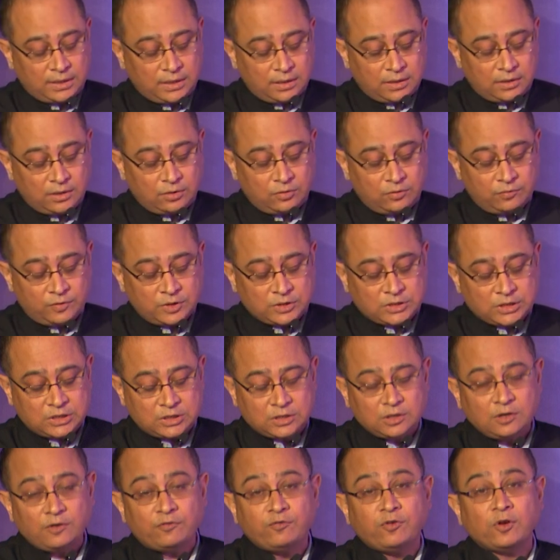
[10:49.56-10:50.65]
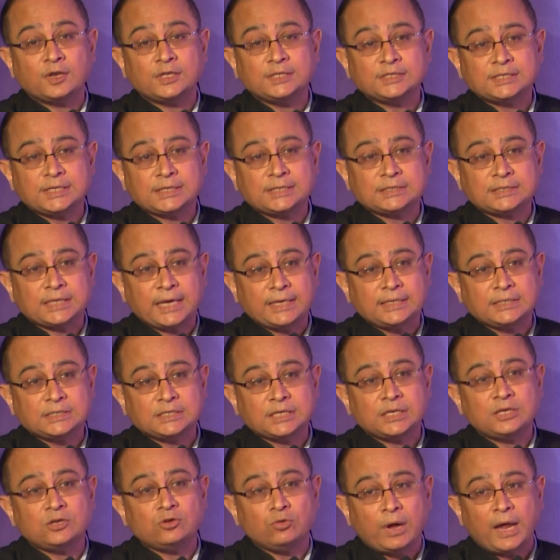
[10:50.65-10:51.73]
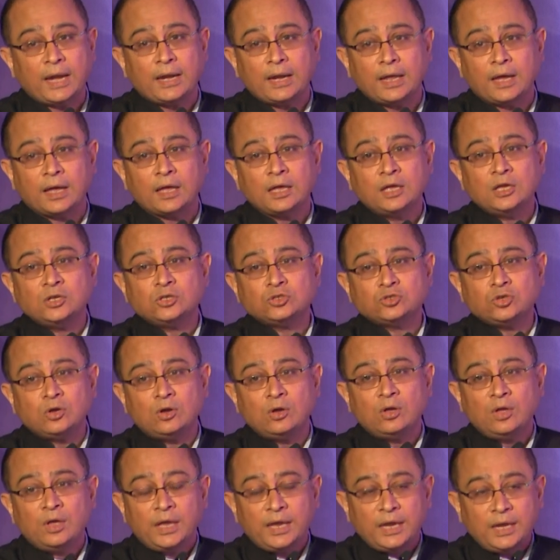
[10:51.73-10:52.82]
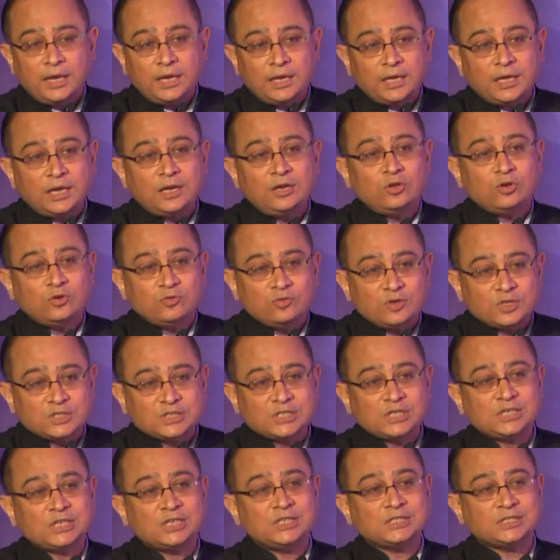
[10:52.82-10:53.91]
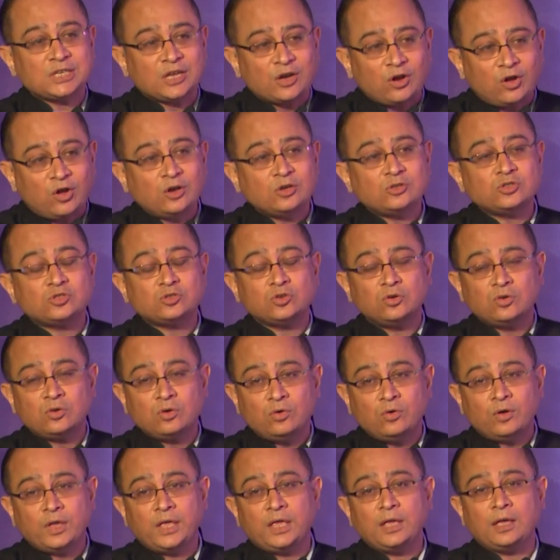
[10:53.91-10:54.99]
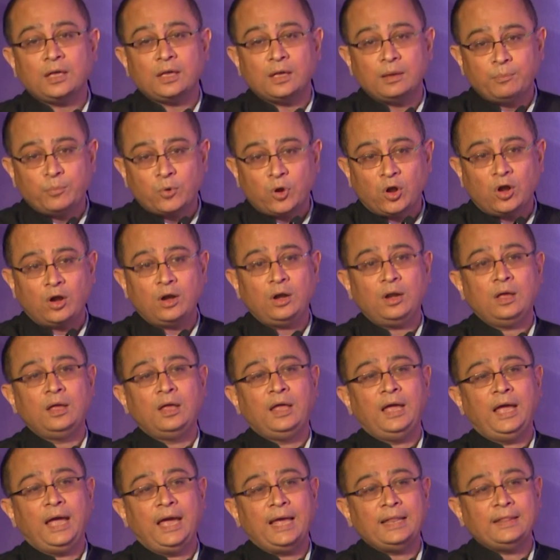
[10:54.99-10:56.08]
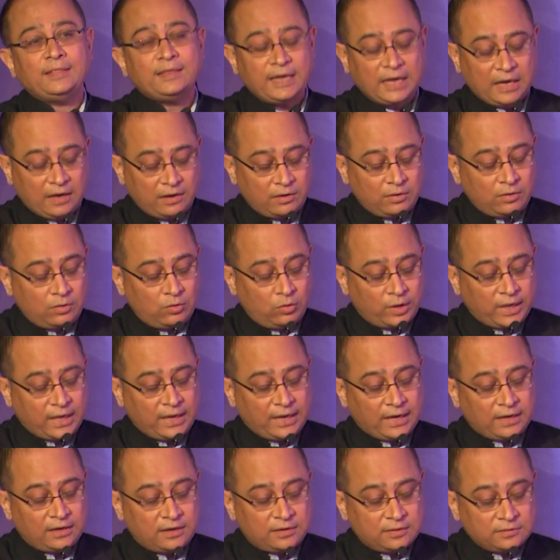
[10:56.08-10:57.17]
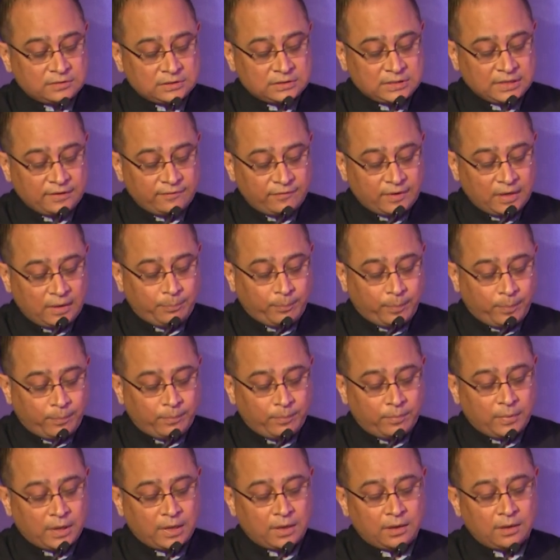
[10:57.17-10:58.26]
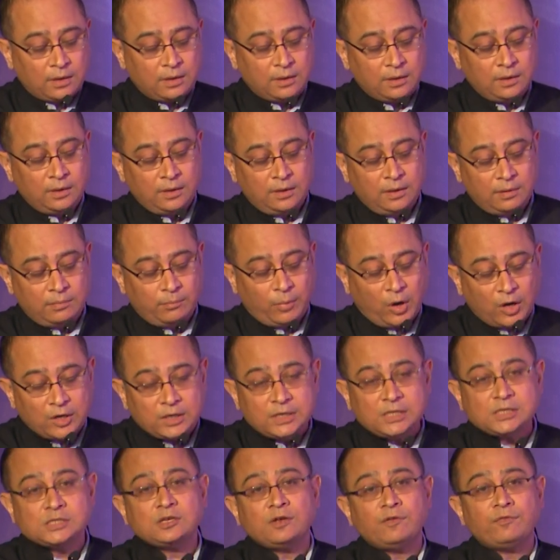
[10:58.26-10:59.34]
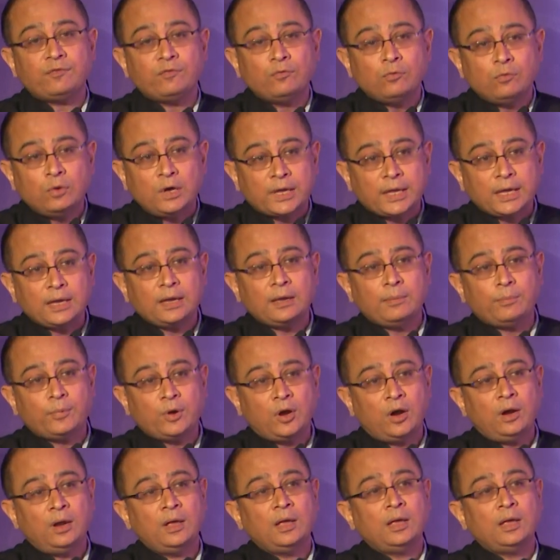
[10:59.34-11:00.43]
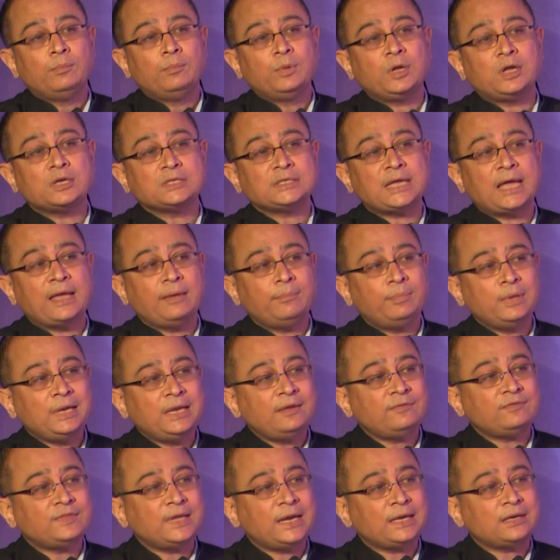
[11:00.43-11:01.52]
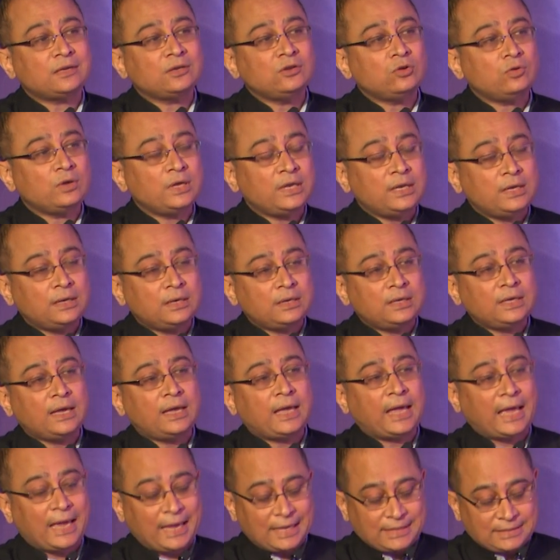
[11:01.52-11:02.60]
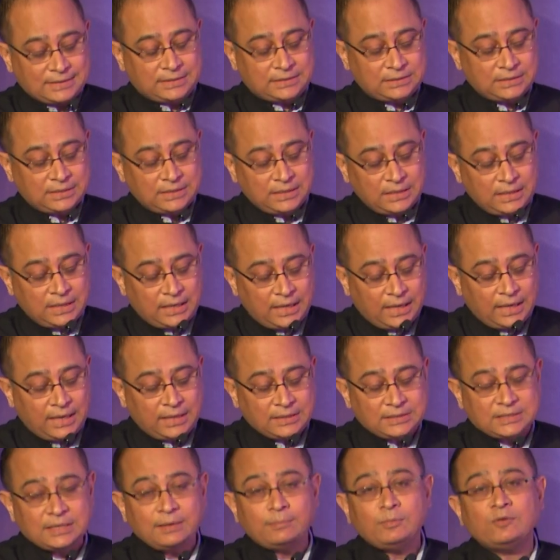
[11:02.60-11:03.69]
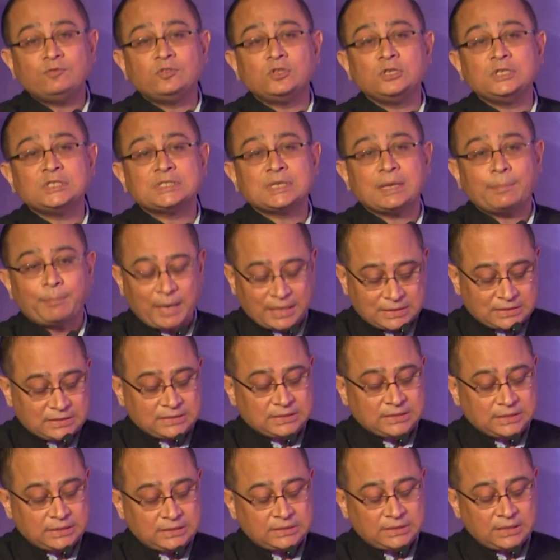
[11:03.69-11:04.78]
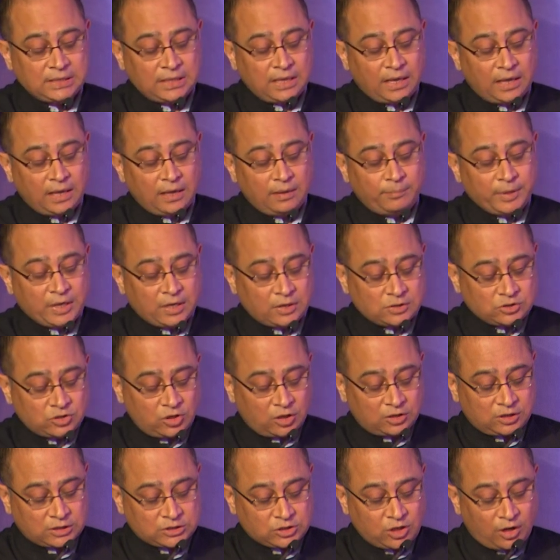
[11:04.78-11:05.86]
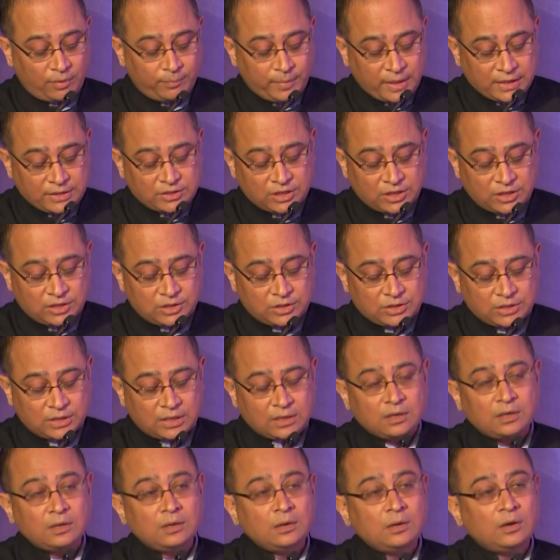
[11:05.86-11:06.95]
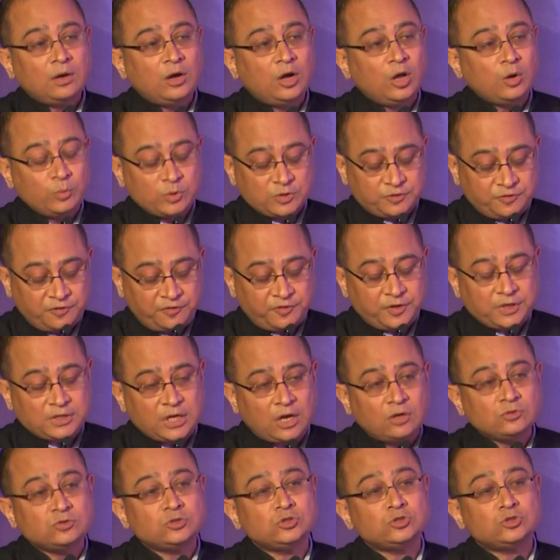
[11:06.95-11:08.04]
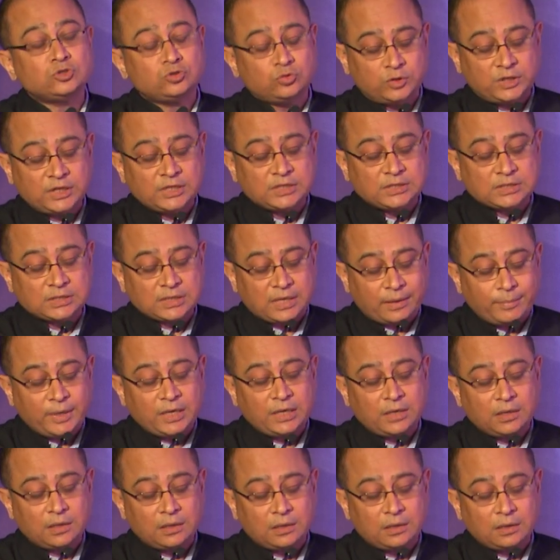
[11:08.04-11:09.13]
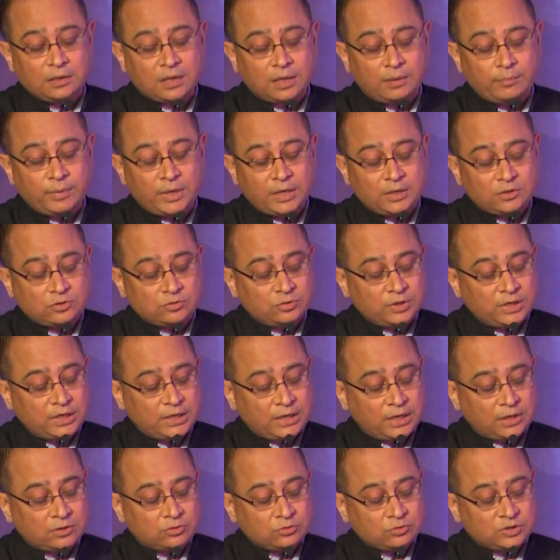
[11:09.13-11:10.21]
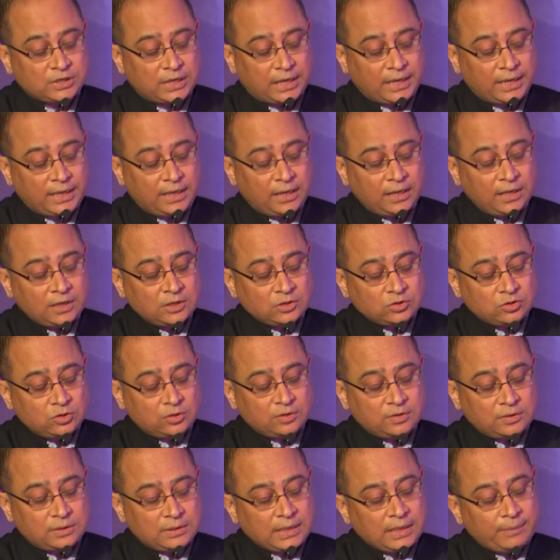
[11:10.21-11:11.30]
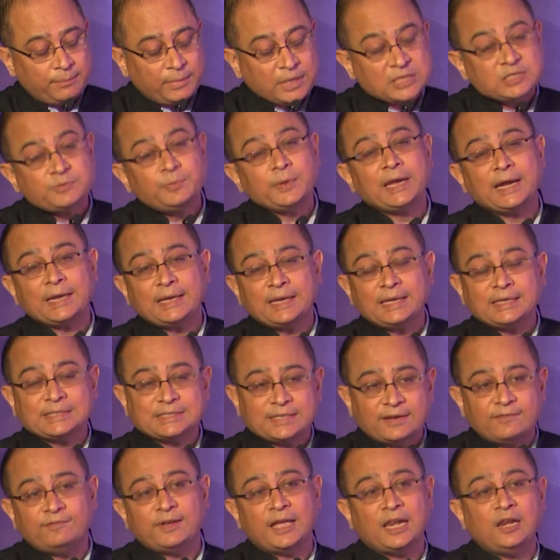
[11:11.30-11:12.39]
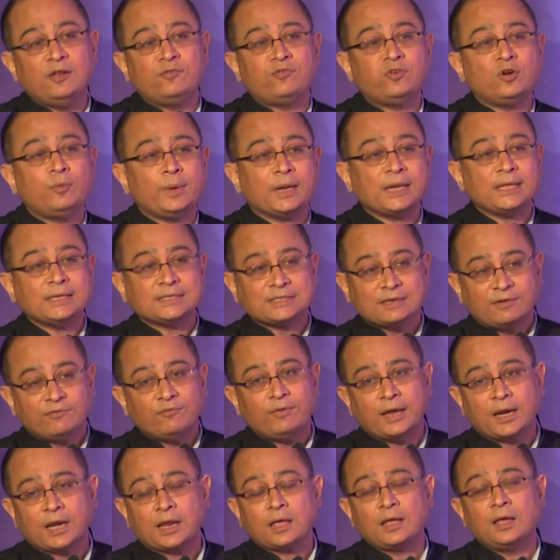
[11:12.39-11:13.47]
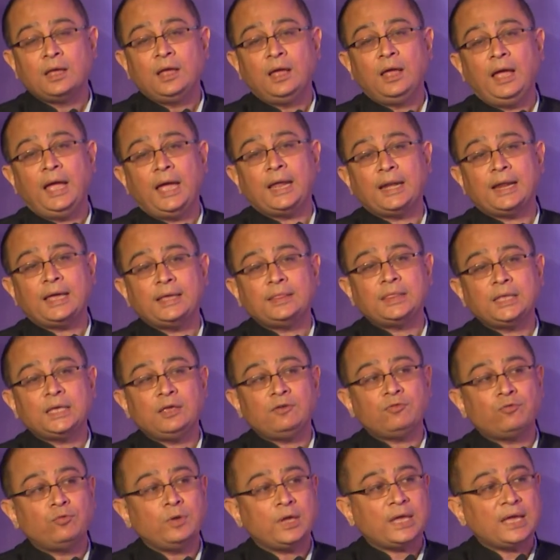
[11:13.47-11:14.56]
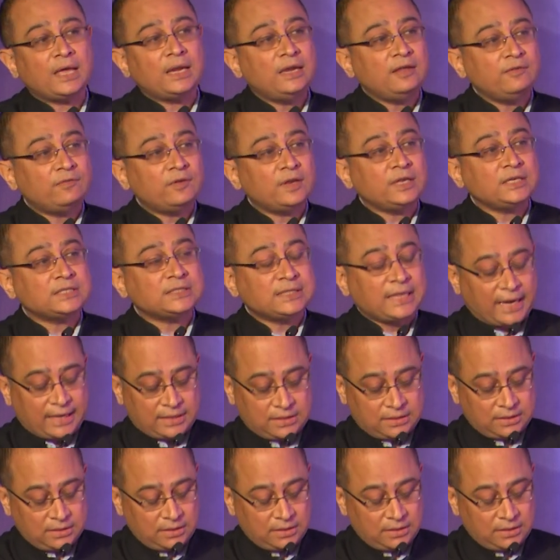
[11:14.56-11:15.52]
University of Forensic Science in Uganda. So Indian universities are also going abroad, and they are looking at several models of working abroad, because I believe that India has some of these capacities, because Dr. Shaw mentioned almost 50,000 students coming to India to study. So they must be getting some value for money somewhere, and I think if we can leverage that,